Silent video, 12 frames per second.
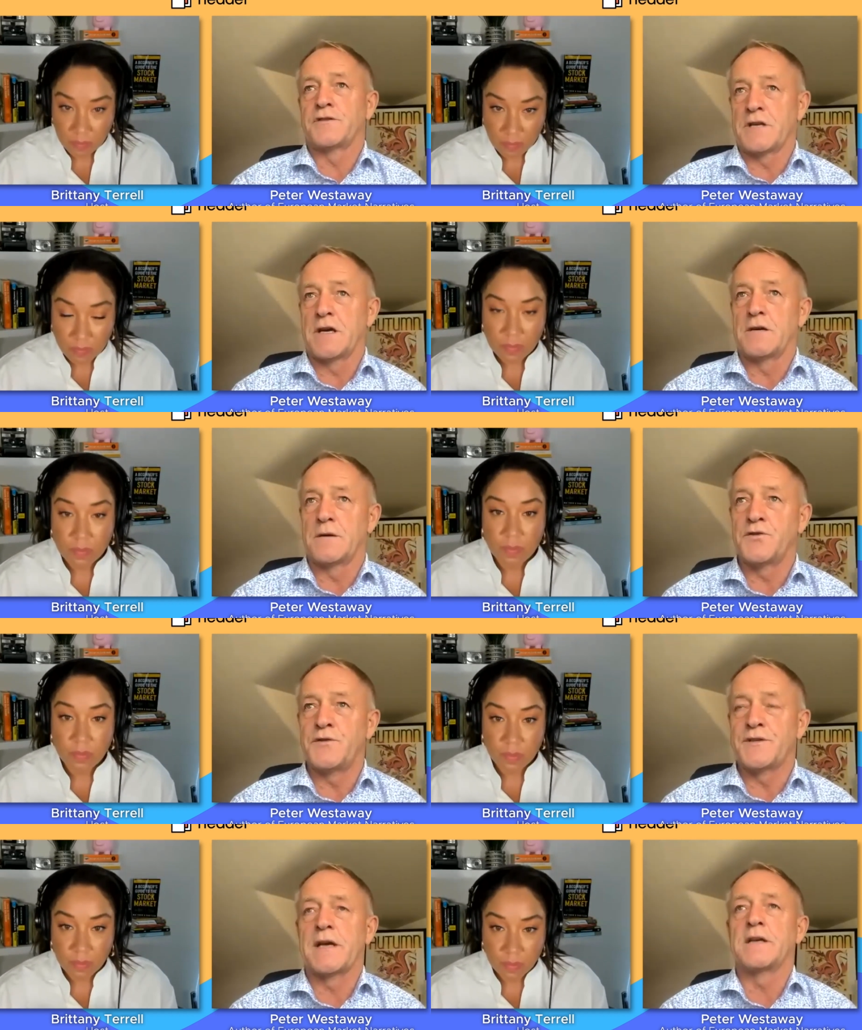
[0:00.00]
Speaker 1: So,
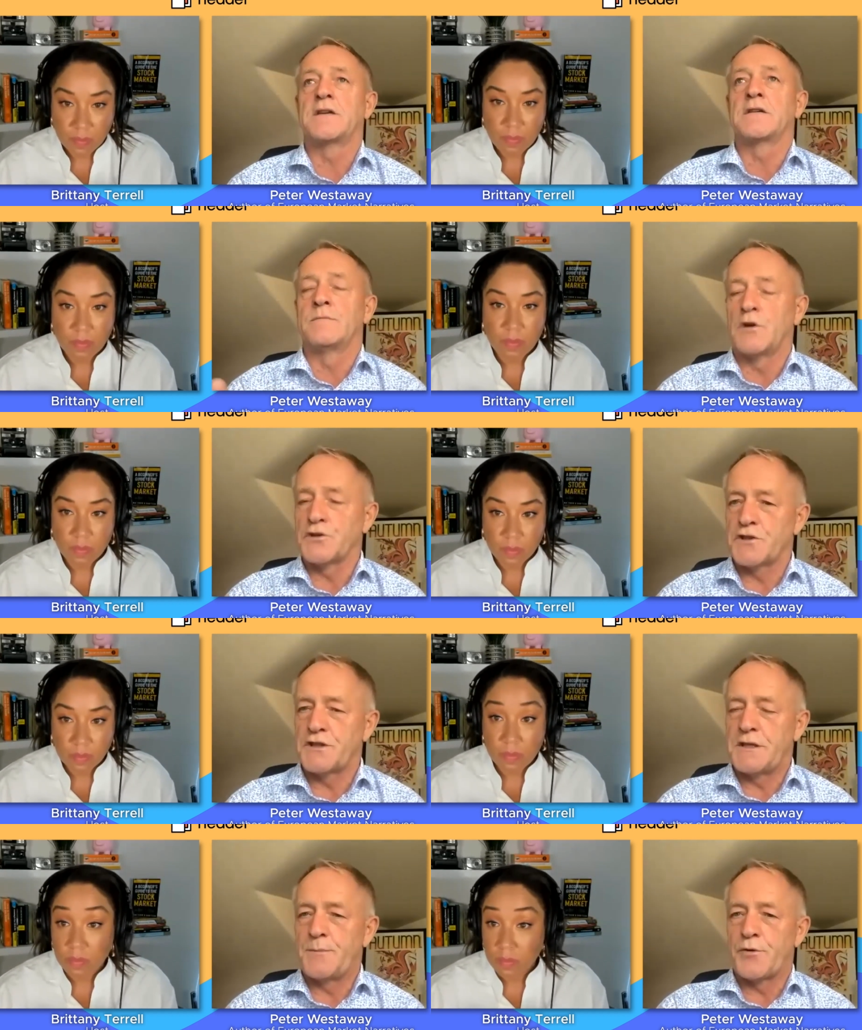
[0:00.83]
as you say,
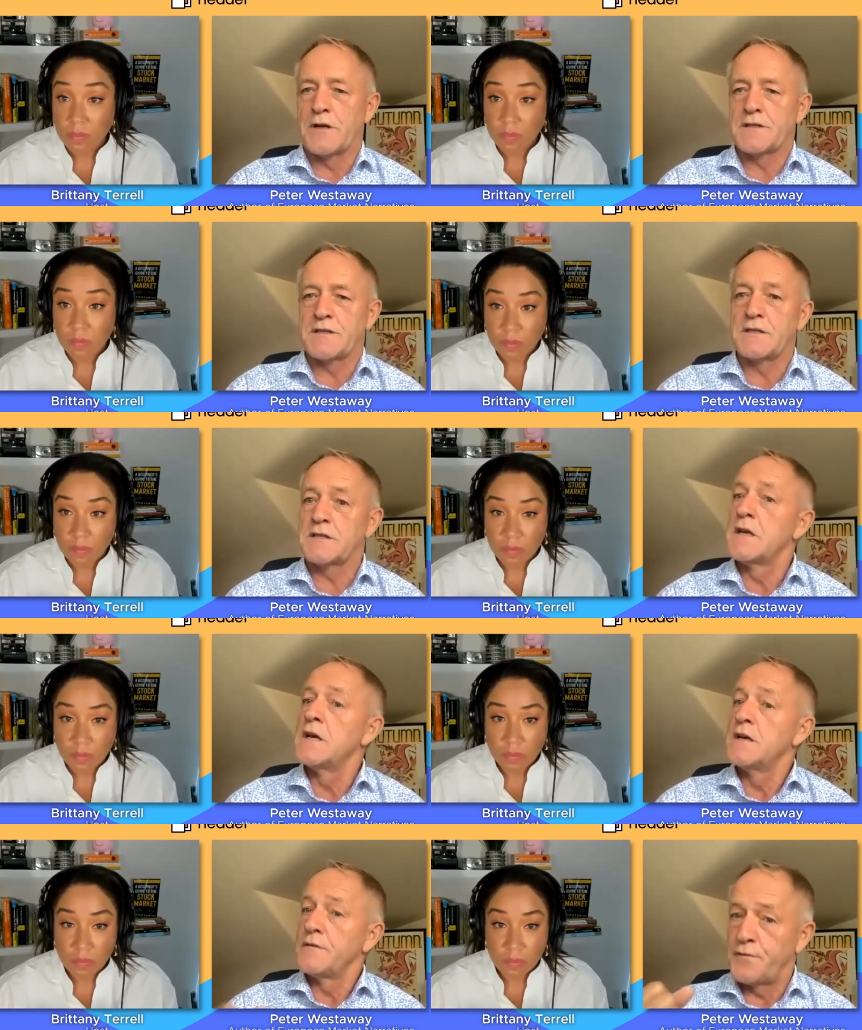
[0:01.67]
commodity prices,
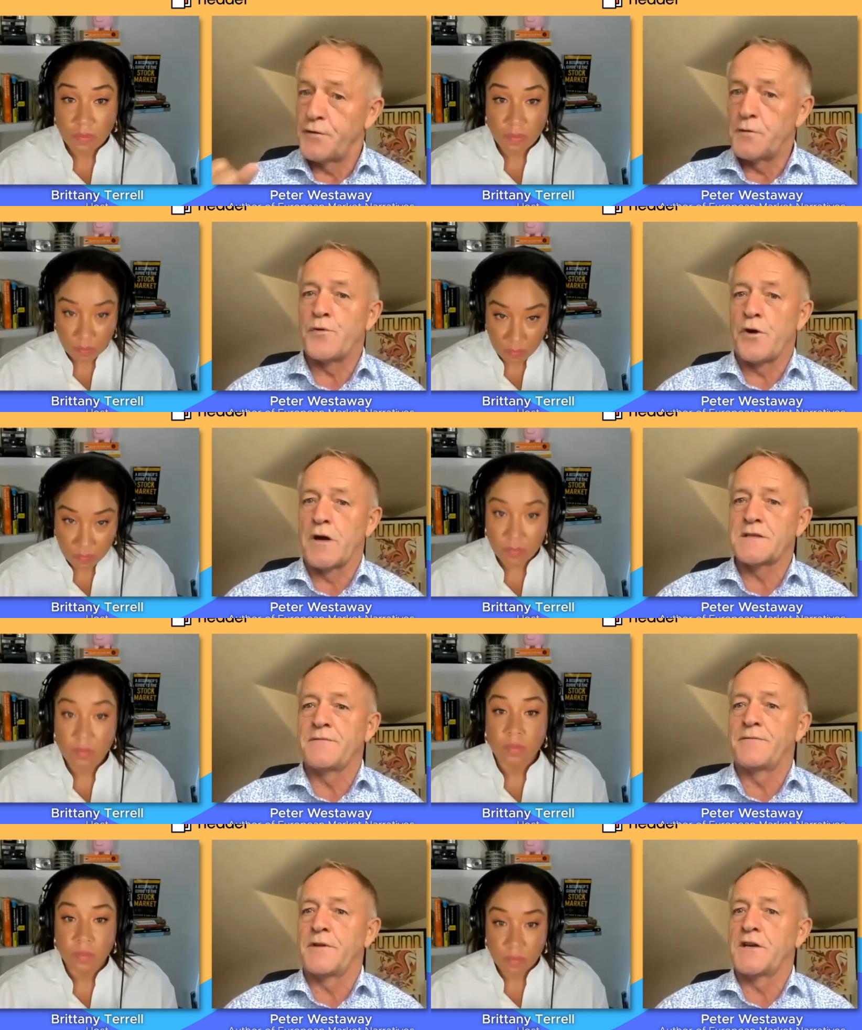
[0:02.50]
food
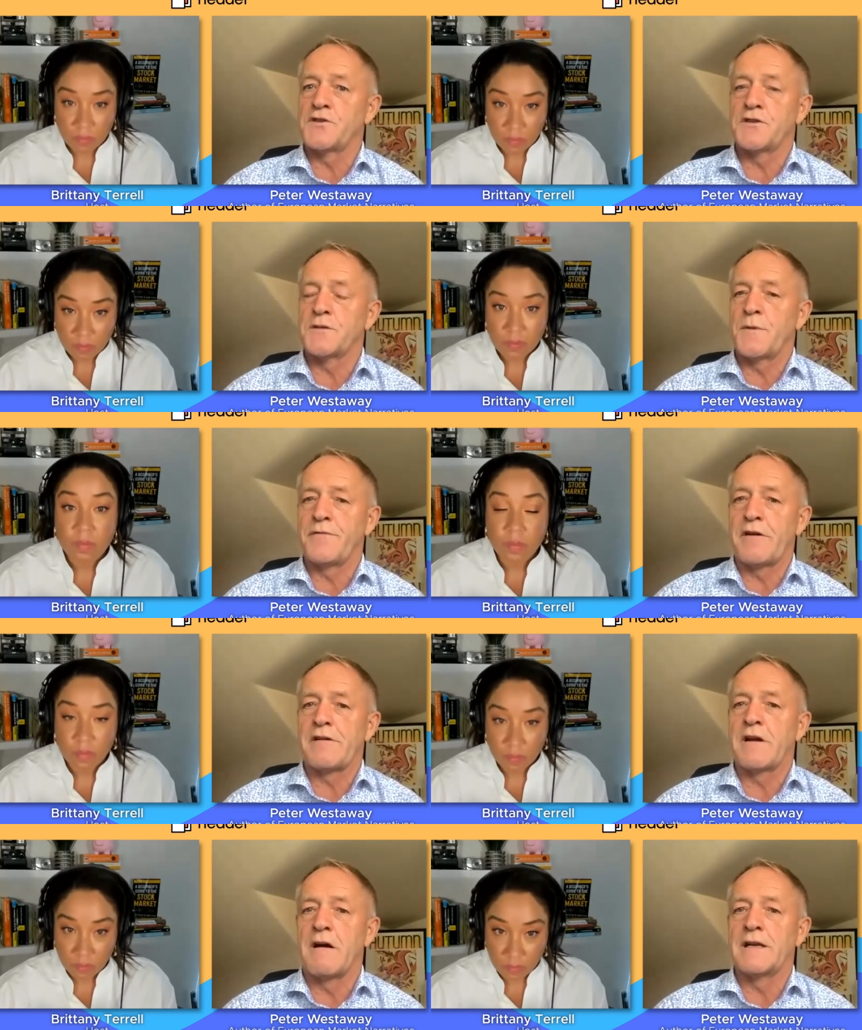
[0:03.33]
price inflation has been
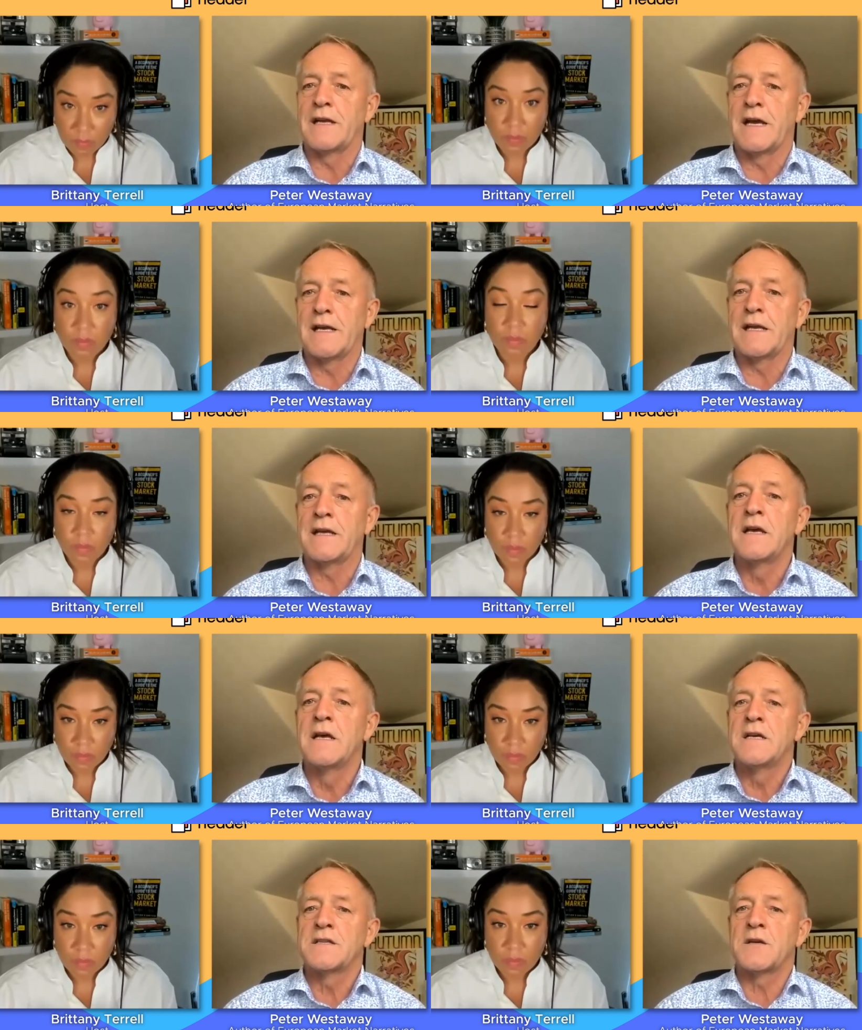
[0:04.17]
very high lately.
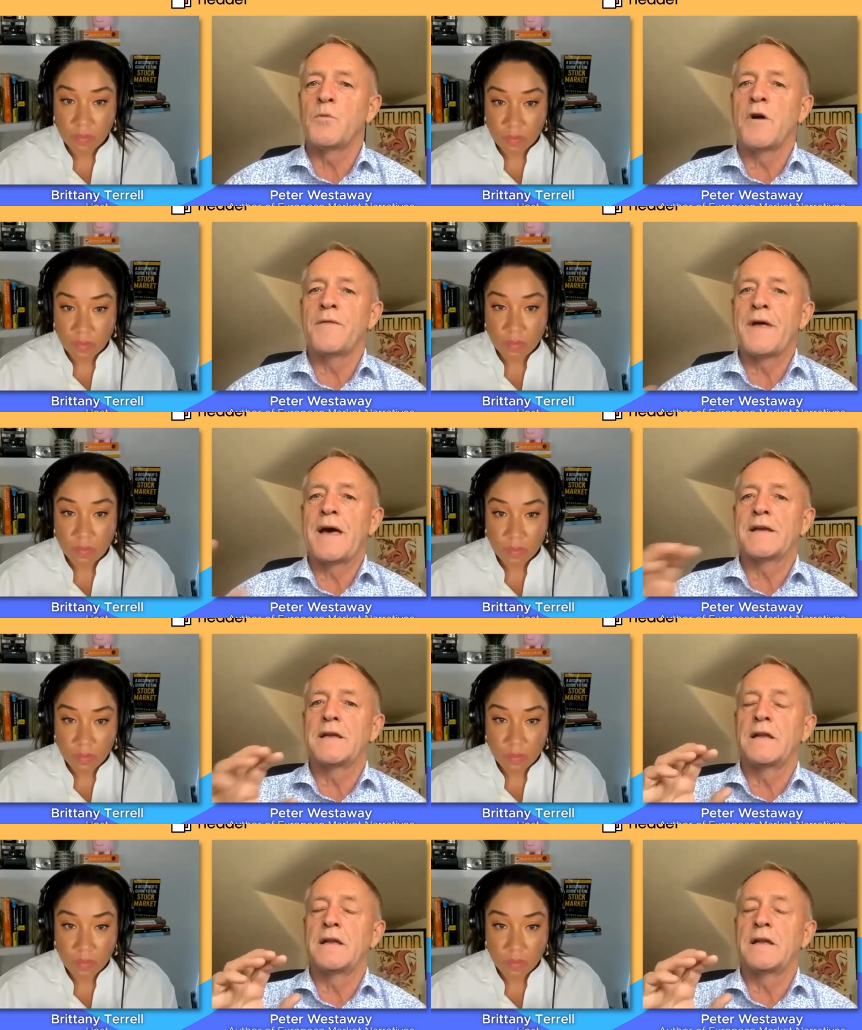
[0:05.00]
So, what that